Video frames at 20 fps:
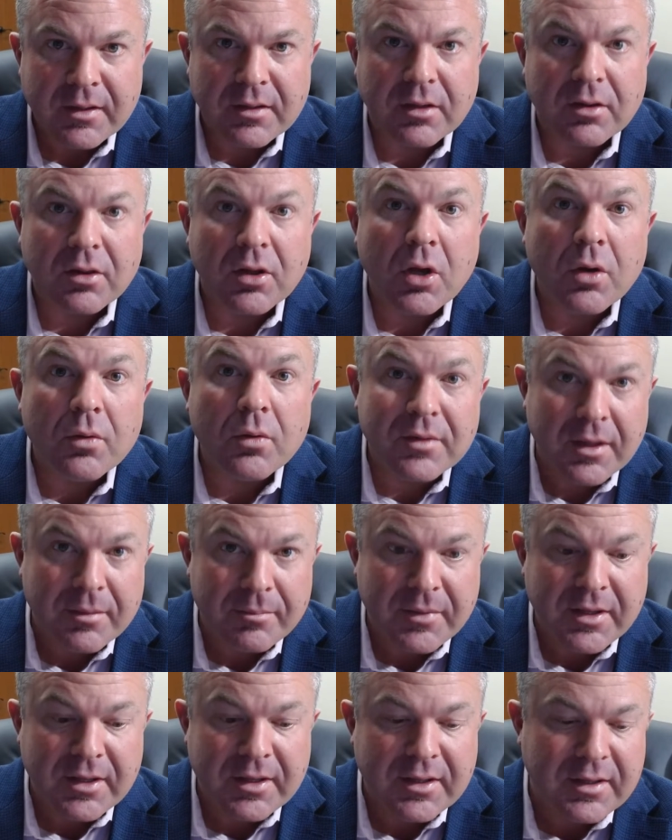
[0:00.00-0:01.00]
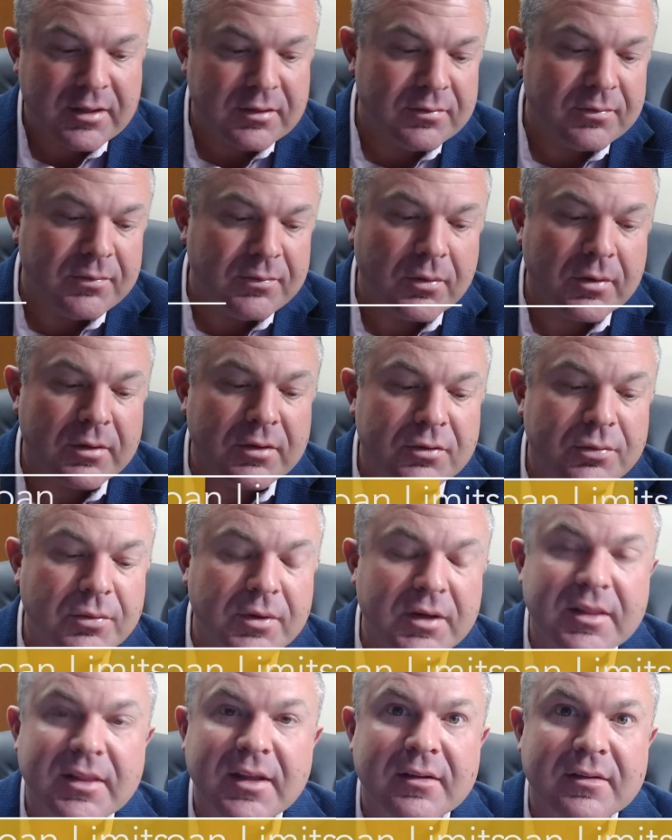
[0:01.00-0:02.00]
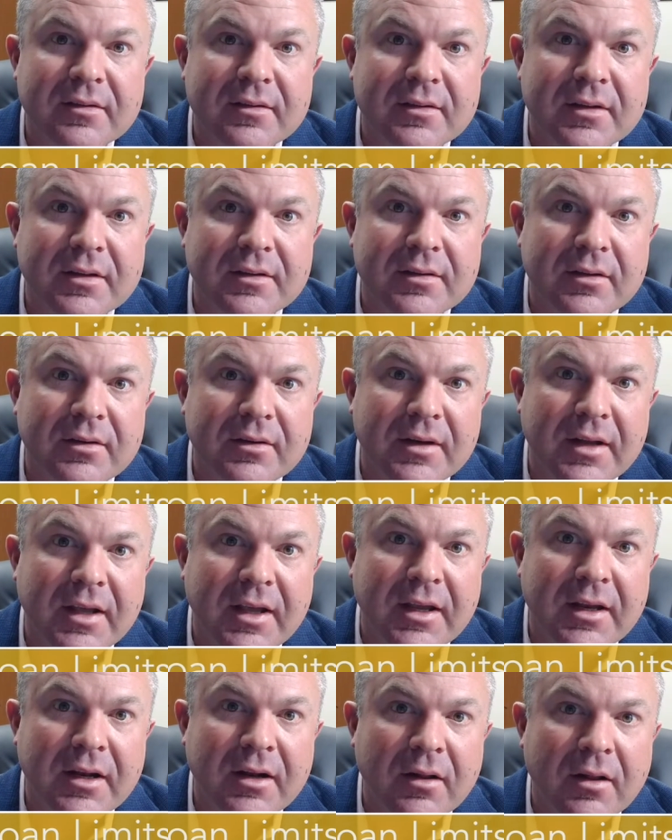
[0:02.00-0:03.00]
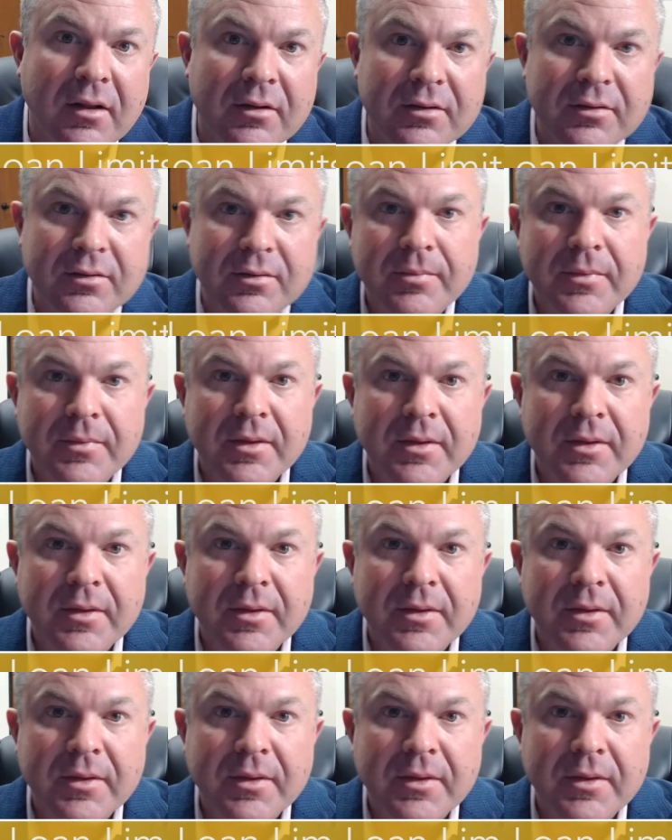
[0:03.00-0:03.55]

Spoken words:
The loan limit is $420,680,